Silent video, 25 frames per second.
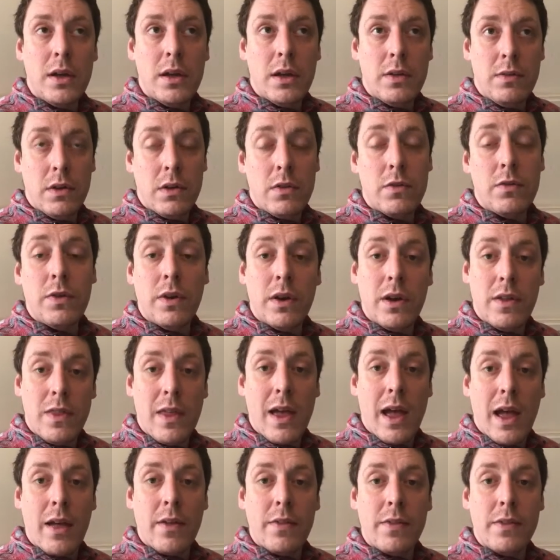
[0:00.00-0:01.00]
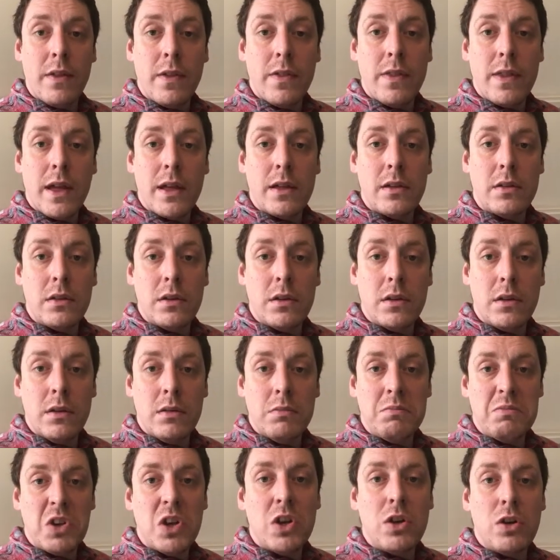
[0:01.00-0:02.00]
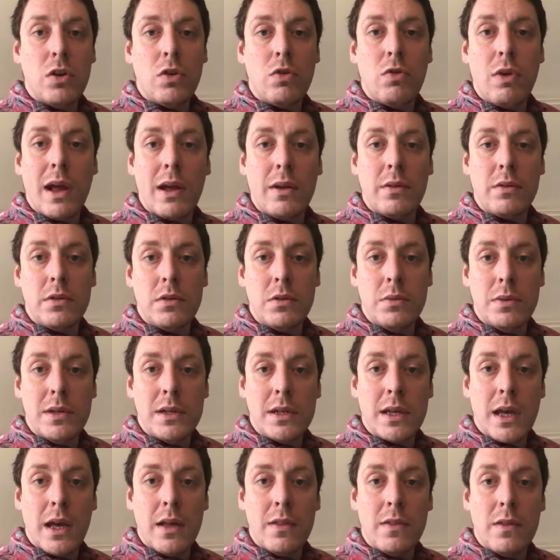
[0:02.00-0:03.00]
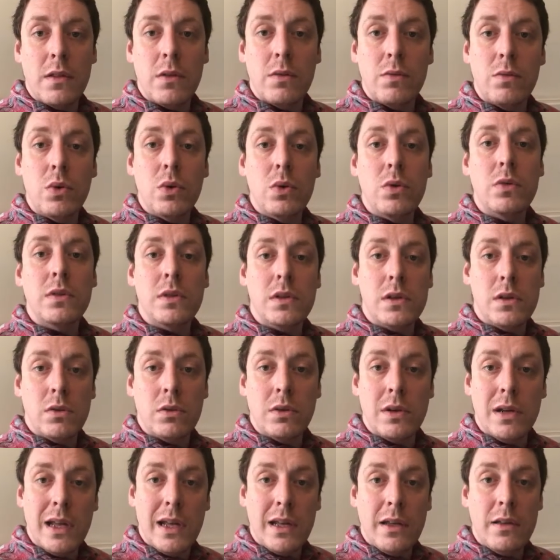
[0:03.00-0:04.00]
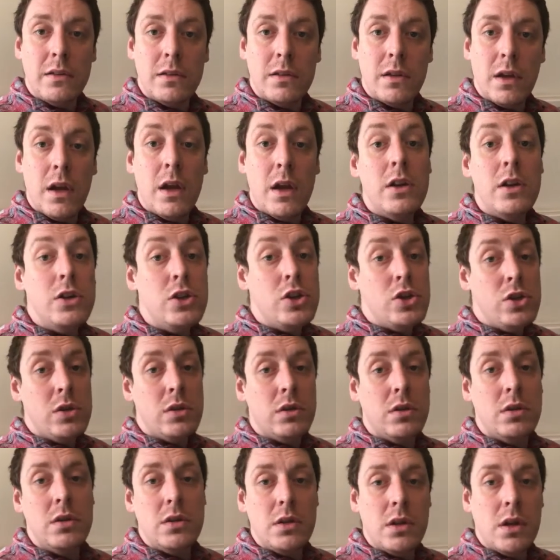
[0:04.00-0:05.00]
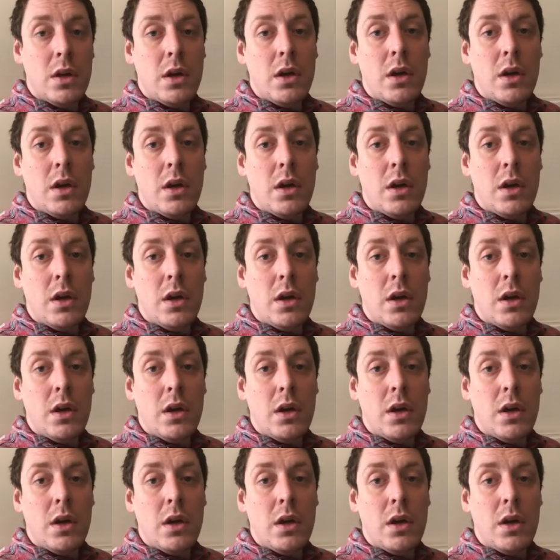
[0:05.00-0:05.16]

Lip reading: If you can find that, then that's a good grounds to indicate that the rules in your lease should,